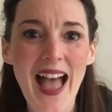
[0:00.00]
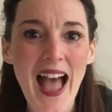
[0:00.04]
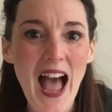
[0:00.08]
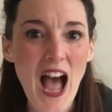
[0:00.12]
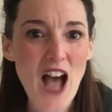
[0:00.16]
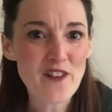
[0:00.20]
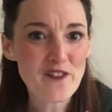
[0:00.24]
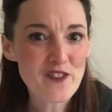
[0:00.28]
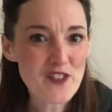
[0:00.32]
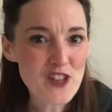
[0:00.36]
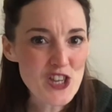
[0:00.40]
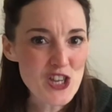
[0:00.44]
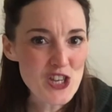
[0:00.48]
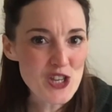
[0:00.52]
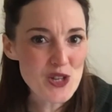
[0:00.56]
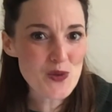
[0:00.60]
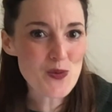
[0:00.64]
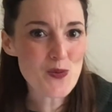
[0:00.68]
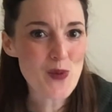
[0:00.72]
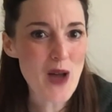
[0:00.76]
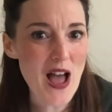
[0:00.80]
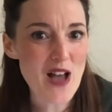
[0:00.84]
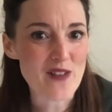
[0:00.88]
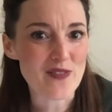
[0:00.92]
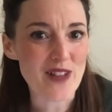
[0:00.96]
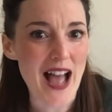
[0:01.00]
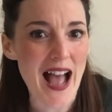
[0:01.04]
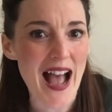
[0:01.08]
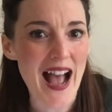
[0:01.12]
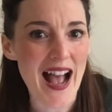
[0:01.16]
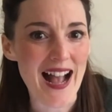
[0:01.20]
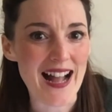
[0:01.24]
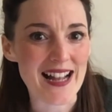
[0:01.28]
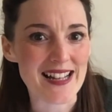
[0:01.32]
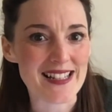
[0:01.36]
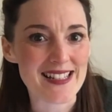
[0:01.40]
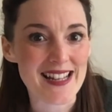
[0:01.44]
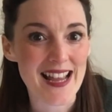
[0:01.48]
Have you ever
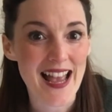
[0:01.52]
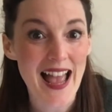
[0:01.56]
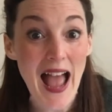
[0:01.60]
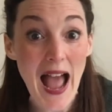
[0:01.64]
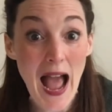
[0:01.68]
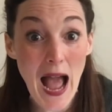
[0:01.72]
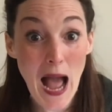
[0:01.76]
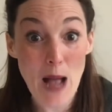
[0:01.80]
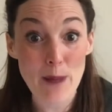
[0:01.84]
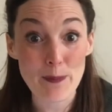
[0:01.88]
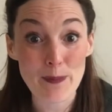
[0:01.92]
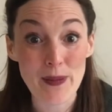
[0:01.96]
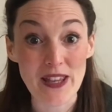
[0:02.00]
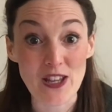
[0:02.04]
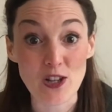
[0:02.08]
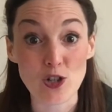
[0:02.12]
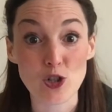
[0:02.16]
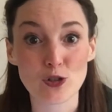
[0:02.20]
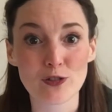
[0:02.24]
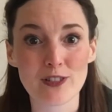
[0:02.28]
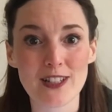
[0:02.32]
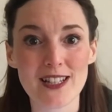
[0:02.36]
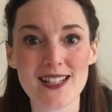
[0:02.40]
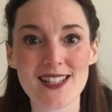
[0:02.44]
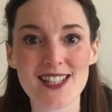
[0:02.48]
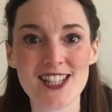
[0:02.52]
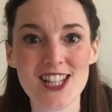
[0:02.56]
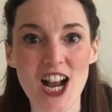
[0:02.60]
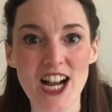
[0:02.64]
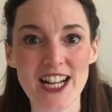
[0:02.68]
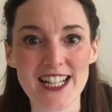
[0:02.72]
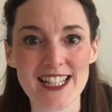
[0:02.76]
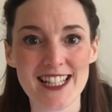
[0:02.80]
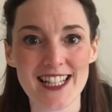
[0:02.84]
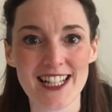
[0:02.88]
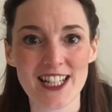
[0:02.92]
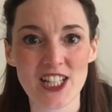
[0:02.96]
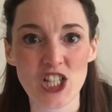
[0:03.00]
had happy or
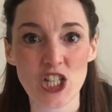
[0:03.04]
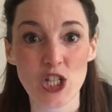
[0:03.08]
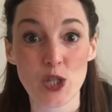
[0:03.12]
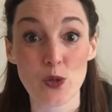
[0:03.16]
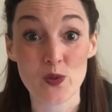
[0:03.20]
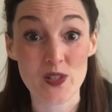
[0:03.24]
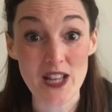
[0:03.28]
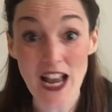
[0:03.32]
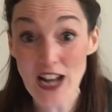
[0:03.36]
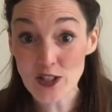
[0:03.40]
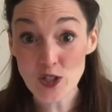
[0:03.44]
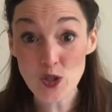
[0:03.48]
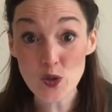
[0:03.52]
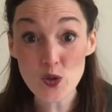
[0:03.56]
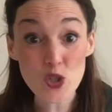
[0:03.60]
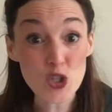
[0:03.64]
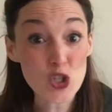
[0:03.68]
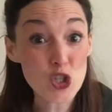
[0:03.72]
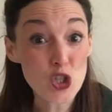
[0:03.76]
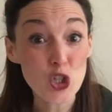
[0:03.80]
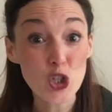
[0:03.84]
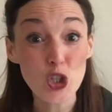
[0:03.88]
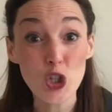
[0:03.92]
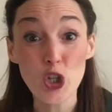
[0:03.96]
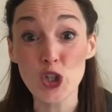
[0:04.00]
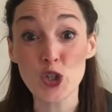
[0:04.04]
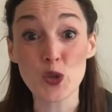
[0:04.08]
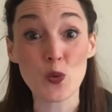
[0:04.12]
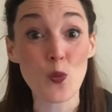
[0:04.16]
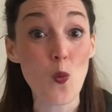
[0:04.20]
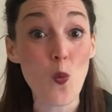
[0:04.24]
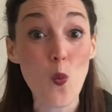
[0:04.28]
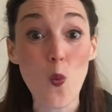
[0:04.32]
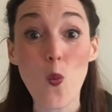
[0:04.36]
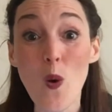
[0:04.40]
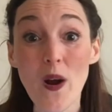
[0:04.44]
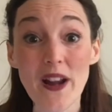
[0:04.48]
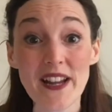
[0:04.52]
exciting news and you just couldn't
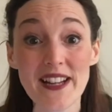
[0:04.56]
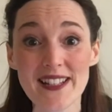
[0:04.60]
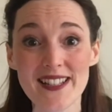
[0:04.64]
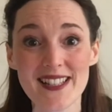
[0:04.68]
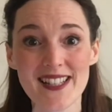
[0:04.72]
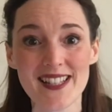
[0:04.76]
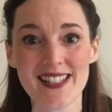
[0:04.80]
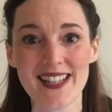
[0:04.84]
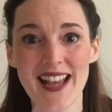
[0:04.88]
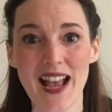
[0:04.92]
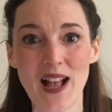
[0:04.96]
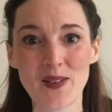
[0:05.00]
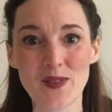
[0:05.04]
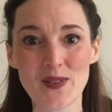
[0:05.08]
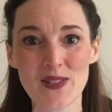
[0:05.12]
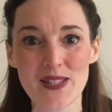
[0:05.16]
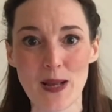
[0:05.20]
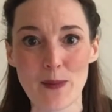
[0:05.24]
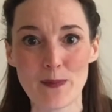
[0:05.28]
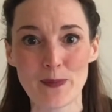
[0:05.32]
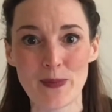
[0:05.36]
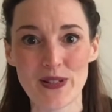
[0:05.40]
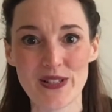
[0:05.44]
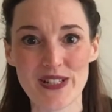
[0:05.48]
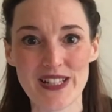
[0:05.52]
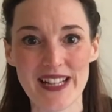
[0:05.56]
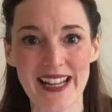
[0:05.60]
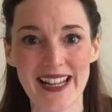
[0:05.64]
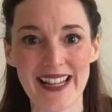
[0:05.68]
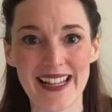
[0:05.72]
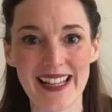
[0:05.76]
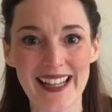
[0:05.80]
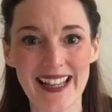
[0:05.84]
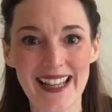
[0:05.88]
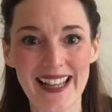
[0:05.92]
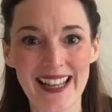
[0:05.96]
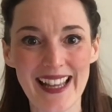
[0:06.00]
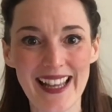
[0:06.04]
wait to tell somebody?
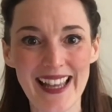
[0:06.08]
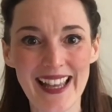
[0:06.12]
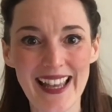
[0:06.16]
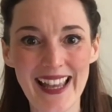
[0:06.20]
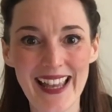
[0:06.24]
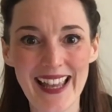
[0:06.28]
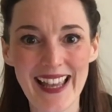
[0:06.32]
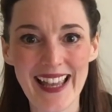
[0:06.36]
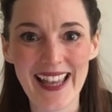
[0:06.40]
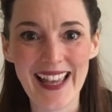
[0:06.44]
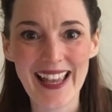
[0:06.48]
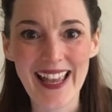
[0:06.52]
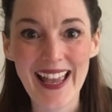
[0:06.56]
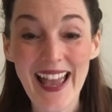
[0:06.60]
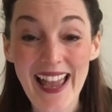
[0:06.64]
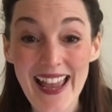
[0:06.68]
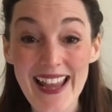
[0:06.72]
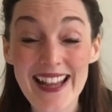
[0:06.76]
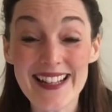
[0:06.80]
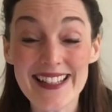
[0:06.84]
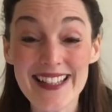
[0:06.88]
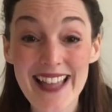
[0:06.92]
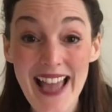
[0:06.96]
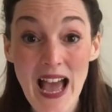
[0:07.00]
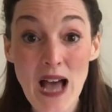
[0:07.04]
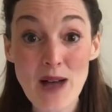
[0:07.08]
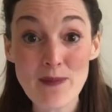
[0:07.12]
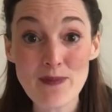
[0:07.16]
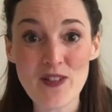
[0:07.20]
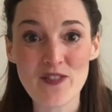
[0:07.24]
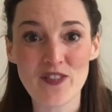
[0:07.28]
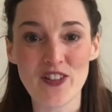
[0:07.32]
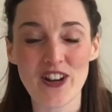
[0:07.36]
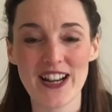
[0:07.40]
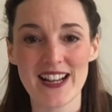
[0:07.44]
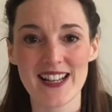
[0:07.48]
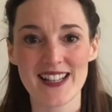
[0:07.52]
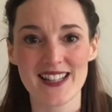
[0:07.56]
It can be
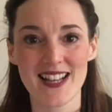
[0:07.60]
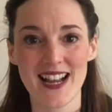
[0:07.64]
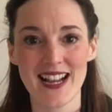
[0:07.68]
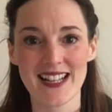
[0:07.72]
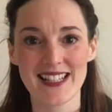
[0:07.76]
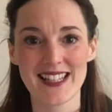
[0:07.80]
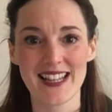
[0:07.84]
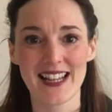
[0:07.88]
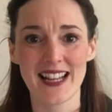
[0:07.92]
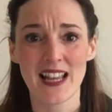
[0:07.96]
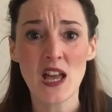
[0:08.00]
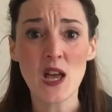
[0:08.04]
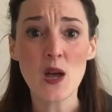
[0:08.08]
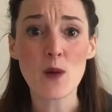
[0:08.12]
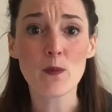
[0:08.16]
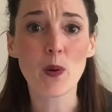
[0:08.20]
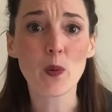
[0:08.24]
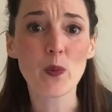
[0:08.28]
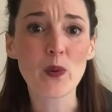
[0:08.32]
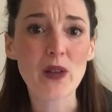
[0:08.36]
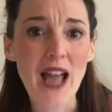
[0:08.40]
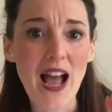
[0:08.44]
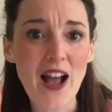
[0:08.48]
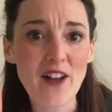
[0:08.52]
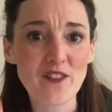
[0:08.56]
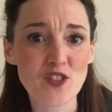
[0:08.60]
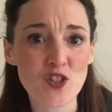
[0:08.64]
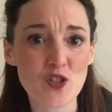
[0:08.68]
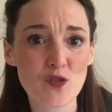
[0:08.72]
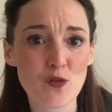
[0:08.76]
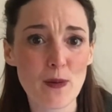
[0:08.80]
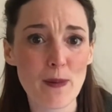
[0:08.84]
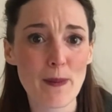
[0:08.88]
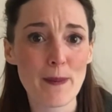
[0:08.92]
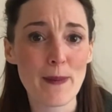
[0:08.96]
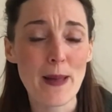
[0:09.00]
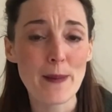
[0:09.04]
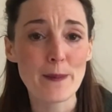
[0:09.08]
very exciting, but we have to
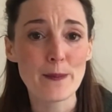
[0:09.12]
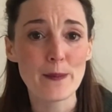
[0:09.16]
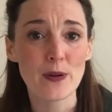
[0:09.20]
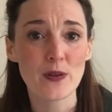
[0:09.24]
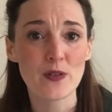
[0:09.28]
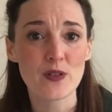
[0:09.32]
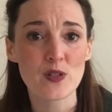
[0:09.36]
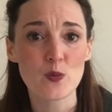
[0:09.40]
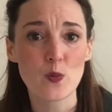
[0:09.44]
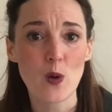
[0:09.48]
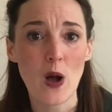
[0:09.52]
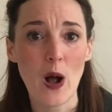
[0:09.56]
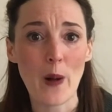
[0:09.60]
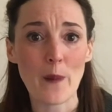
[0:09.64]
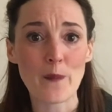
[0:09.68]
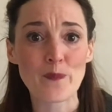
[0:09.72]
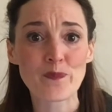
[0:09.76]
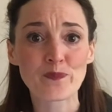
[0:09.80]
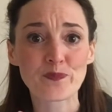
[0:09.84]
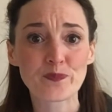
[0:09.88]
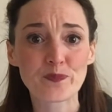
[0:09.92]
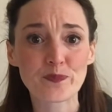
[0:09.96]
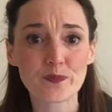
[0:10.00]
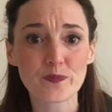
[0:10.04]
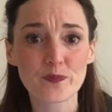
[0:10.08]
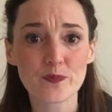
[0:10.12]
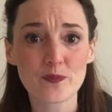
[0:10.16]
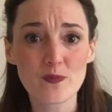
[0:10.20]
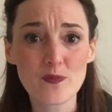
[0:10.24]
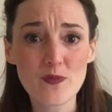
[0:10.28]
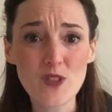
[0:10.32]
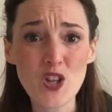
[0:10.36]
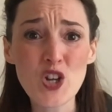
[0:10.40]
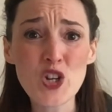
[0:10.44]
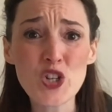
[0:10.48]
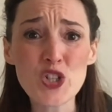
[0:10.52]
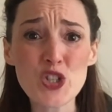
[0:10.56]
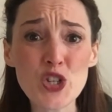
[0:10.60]
remember as well
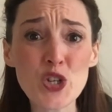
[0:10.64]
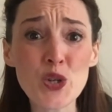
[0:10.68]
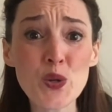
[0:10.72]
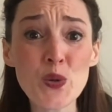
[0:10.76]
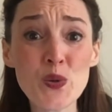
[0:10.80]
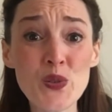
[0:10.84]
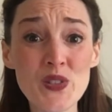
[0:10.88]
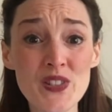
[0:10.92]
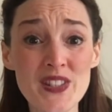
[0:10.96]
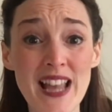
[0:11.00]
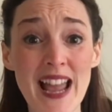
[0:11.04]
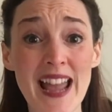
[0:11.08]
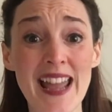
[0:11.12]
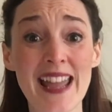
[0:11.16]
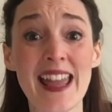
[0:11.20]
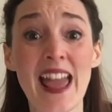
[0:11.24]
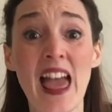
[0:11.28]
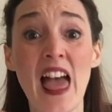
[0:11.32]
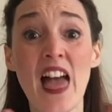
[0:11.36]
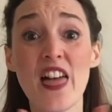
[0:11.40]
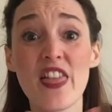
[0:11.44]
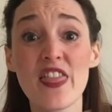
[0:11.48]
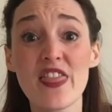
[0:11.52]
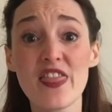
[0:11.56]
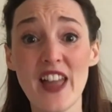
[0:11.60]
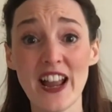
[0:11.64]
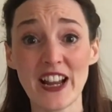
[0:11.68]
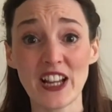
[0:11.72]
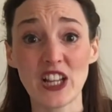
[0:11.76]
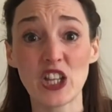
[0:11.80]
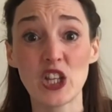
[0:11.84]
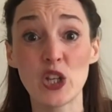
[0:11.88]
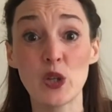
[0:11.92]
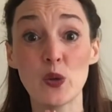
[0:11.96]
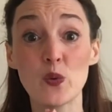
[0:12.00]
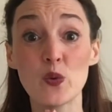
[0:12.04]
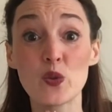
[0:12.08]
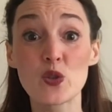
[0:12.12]
to say
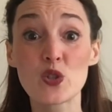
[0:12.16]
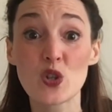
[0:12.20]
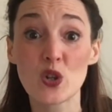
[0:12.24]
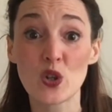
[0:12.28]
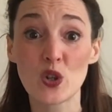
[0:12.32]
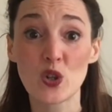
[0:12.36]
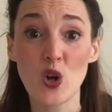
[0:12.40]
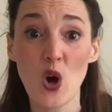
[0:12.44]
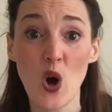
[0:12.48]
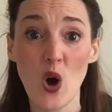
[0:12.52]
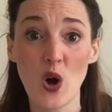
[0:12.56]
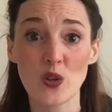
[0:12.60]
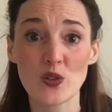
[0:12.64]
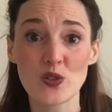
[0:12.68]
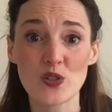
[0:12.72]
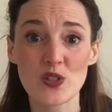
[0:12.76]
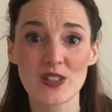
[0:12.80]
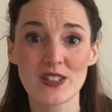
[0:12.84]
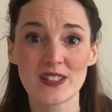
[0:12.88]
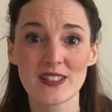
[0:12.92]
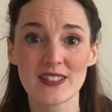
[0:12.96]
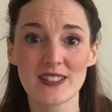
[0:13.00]
thank you to God.